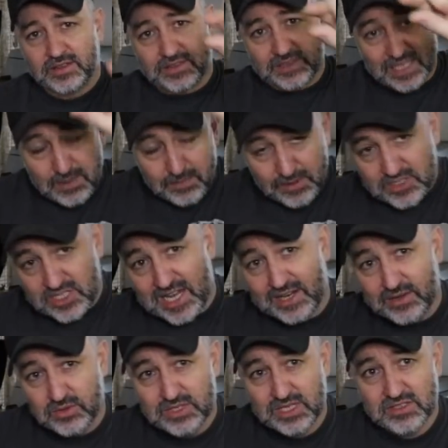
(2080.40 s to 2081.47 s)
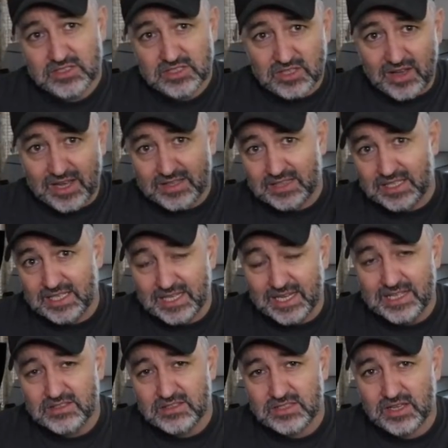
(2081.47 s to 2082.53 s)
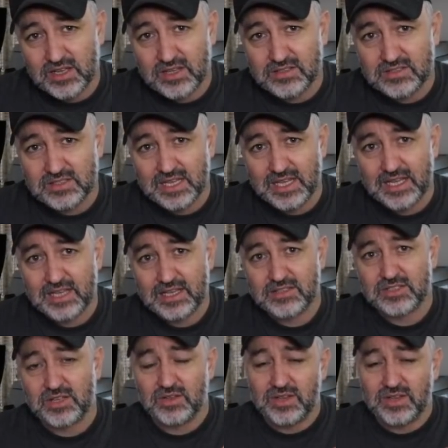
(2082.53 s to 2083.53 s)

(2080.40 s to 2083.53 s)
Deeper channels inside the inserts there, so